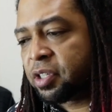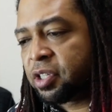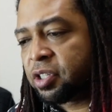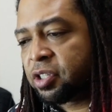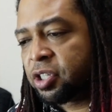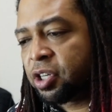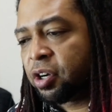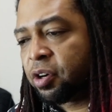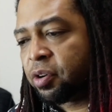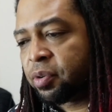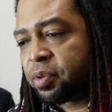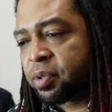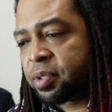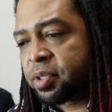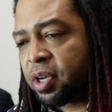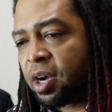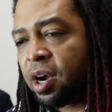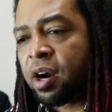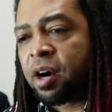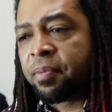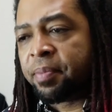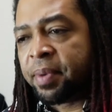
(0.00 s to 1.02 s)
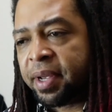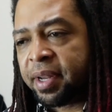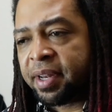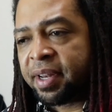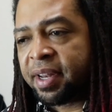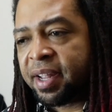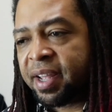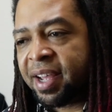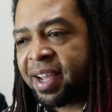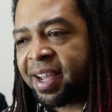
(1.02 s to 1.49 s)
chose
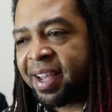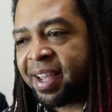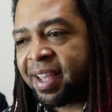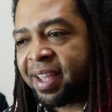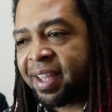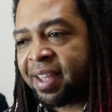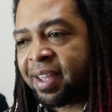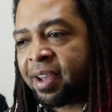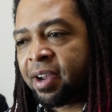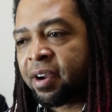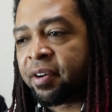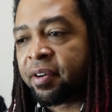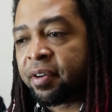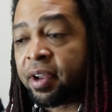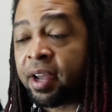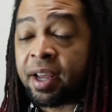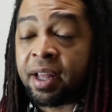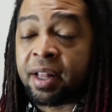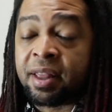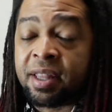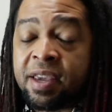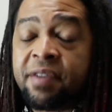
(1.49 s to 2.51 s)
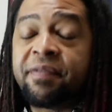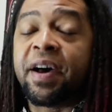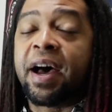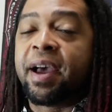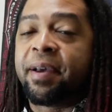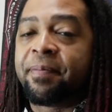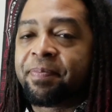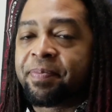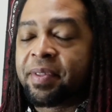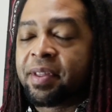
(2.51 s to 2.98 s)
Armin, or
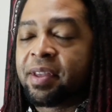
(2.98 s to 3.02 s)
Levi